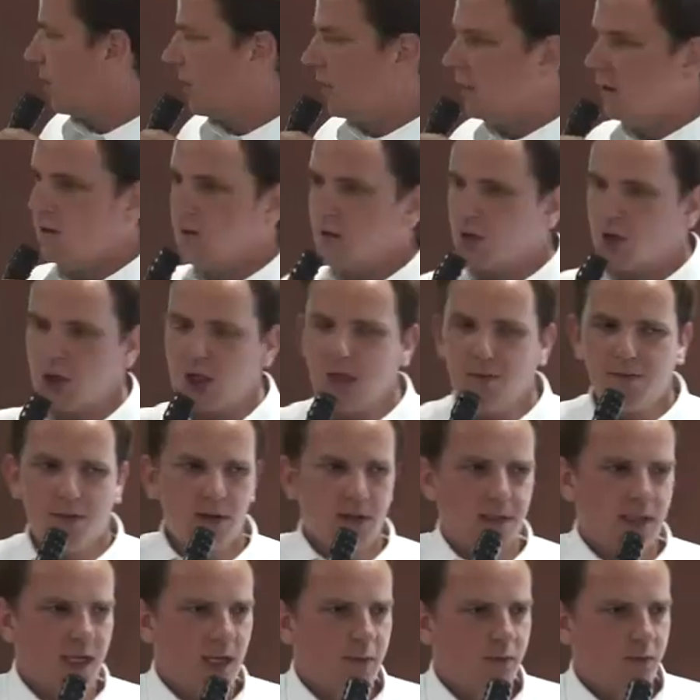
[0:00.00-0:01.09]
you achieve the
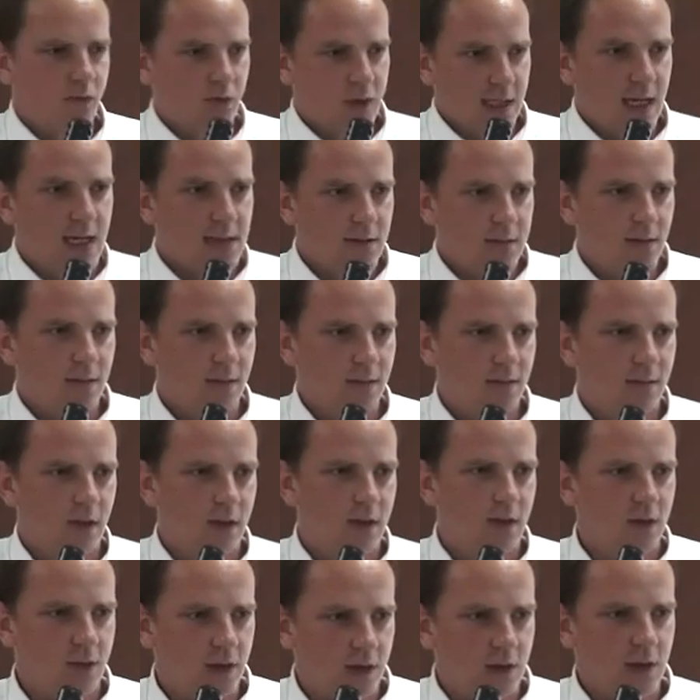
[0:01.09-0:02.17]
same result, yeah,
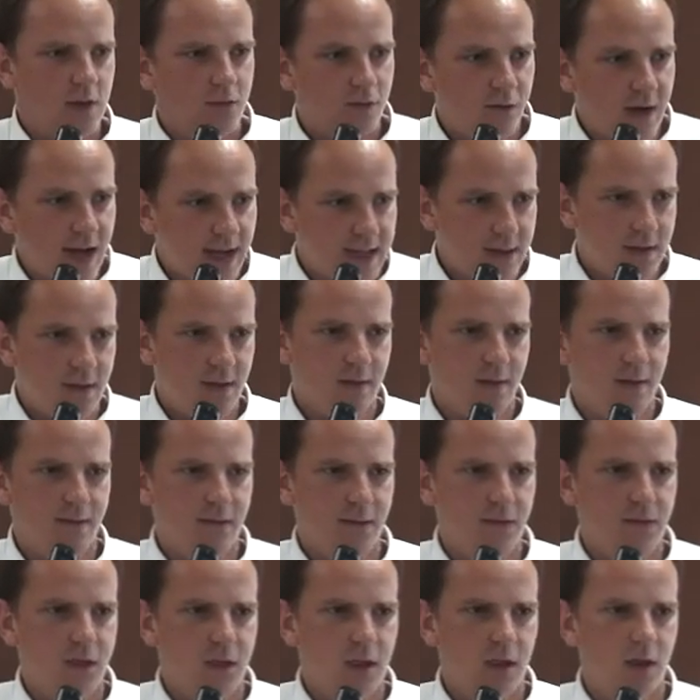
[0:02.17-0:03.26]
you still ride
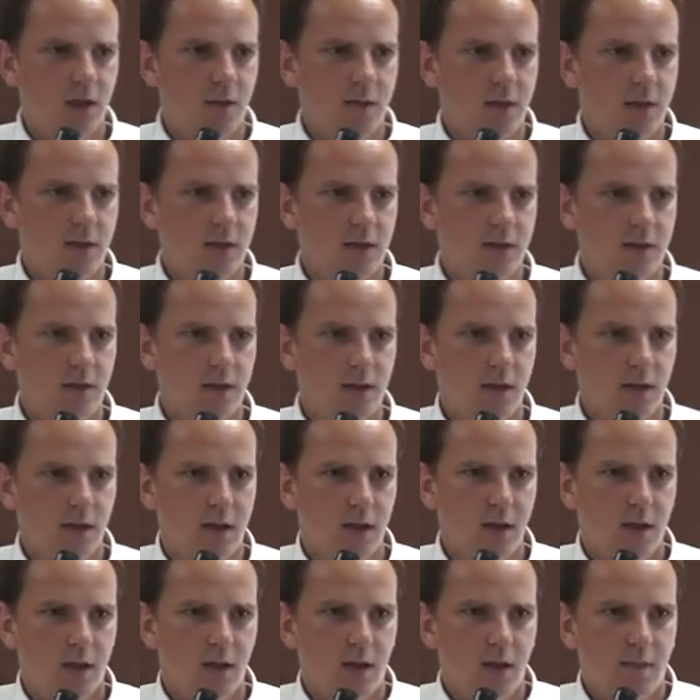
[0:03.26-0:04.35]
50 kilometers,
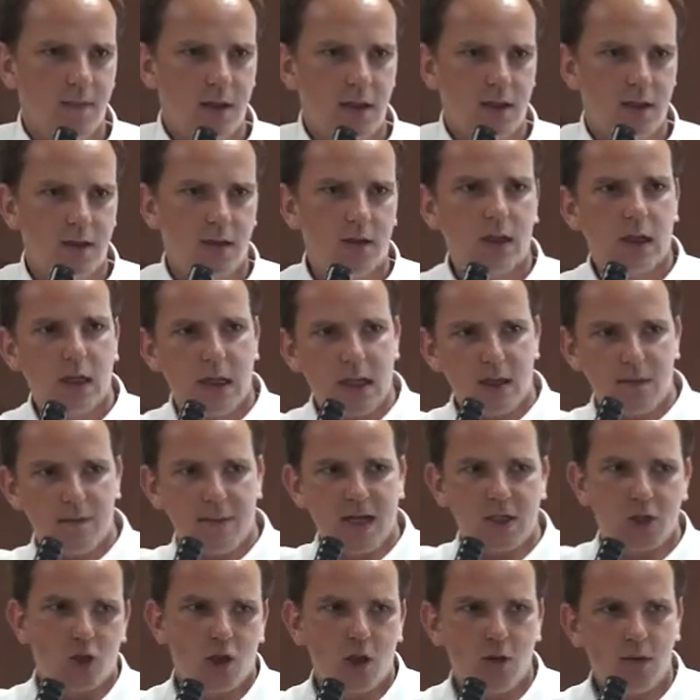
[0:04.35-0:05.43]
but at
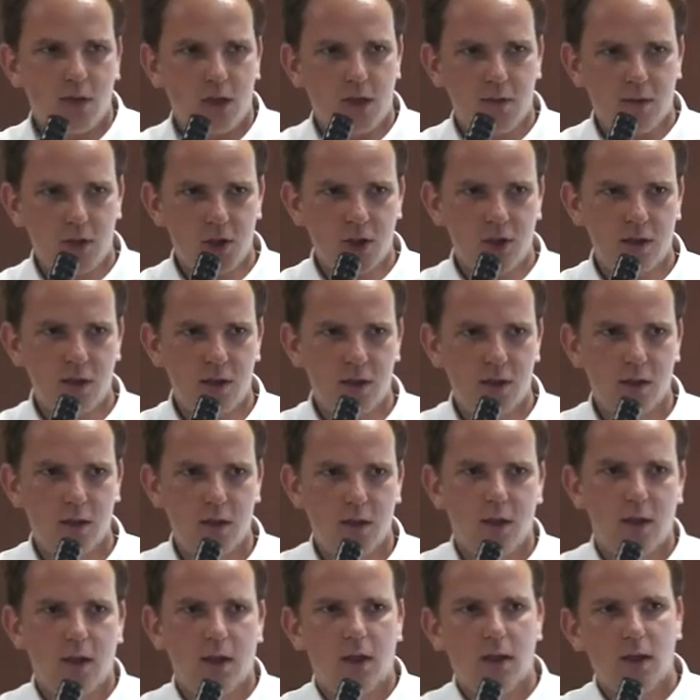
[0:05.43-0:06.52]
much lower emissions,
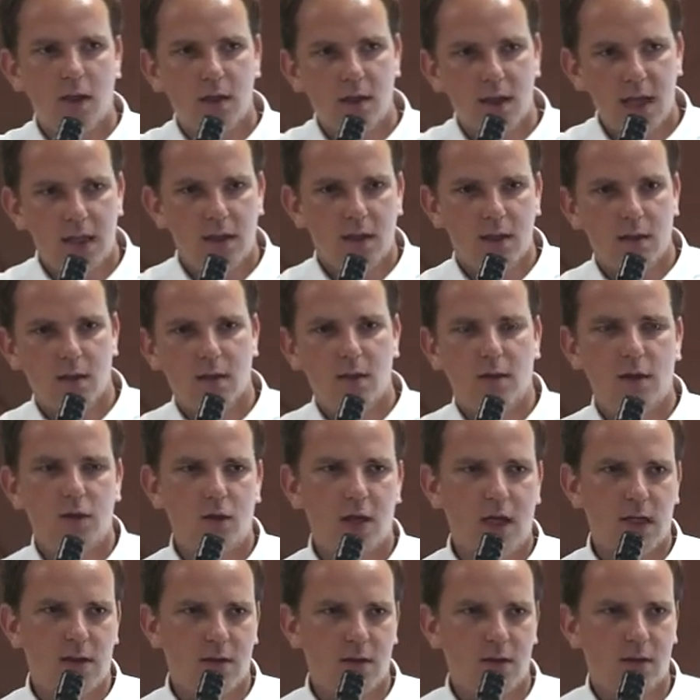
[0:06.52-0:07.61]
then you
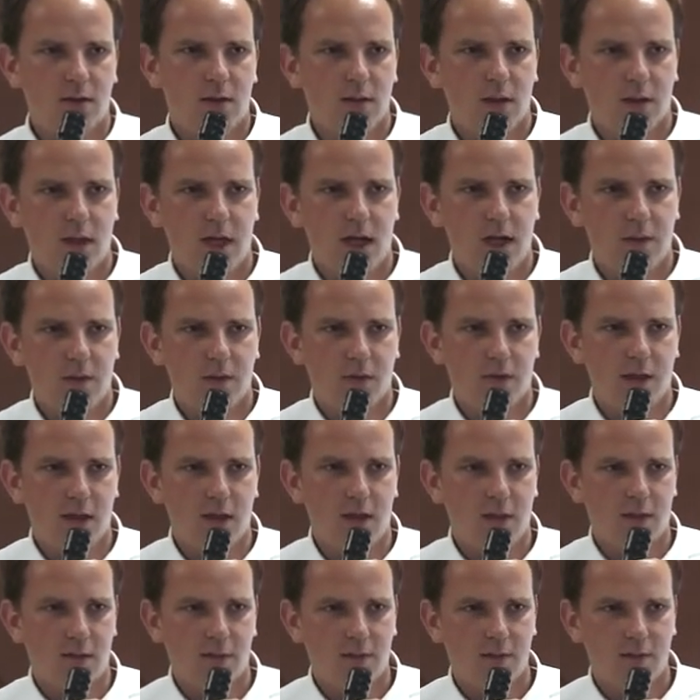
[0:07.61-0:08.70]
get a carbon
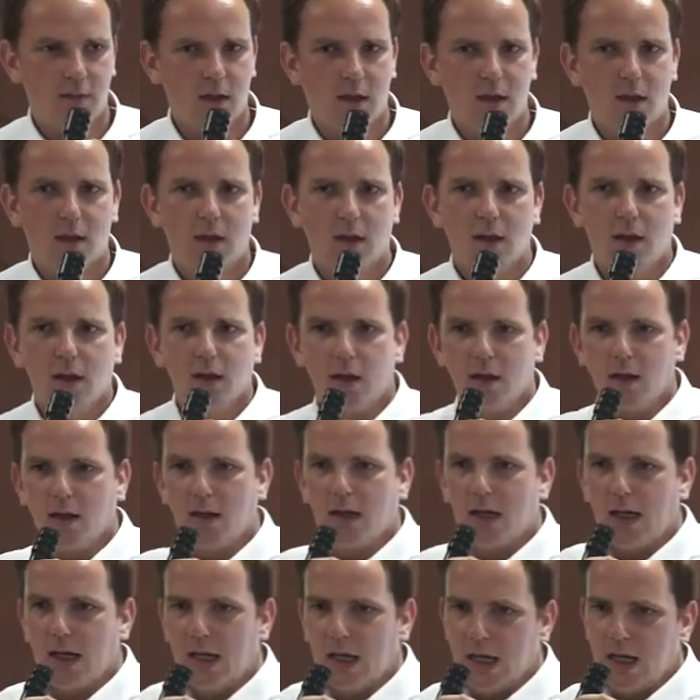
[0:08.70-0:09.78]
credit.
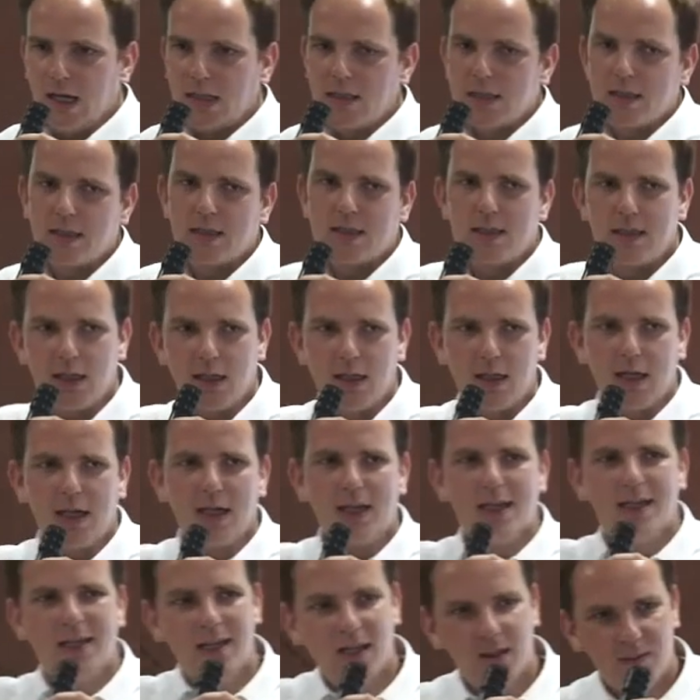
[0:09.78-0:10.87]
It's still a
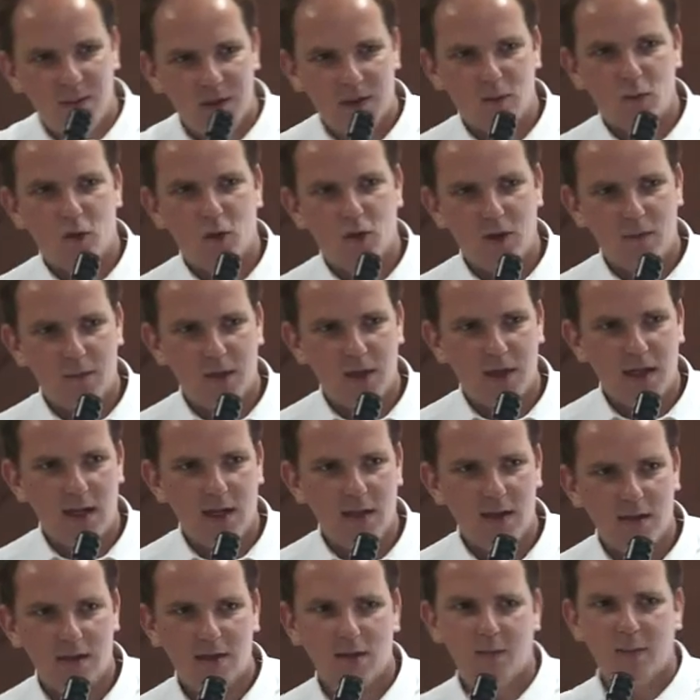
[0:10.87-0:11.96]
little bit more
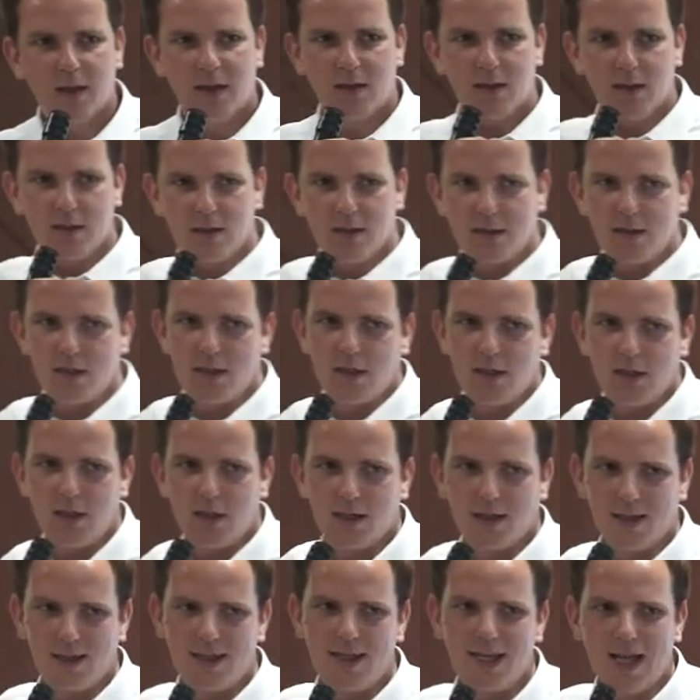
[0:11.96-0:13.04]
complicated, but this is the
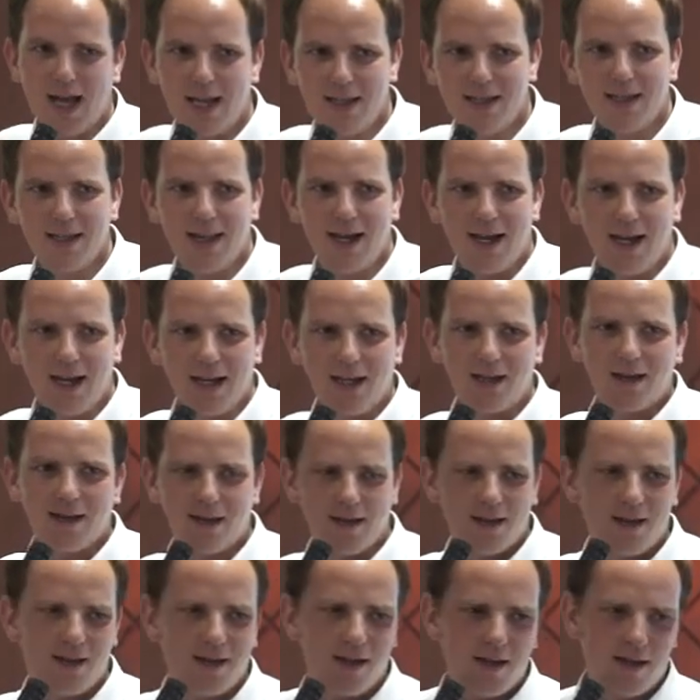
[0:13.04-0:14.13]
underlying
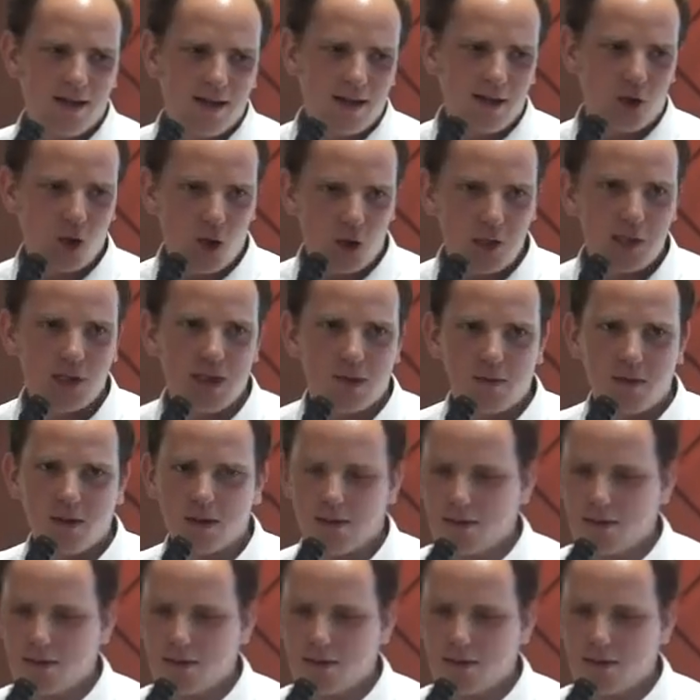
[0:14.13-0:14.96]
concept.